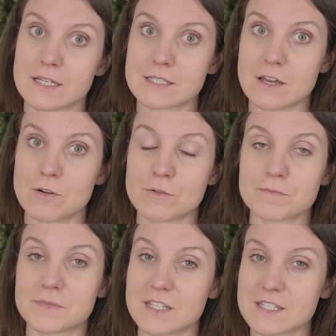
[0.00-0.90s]

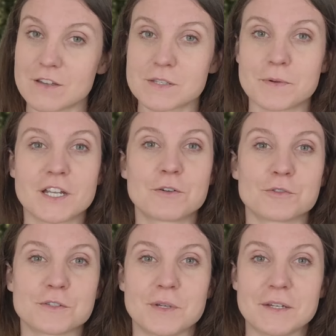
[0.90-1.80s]
So this sounds pretty
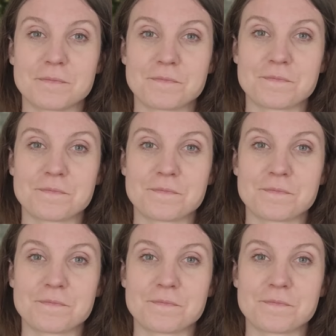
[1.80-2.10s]
cool to me.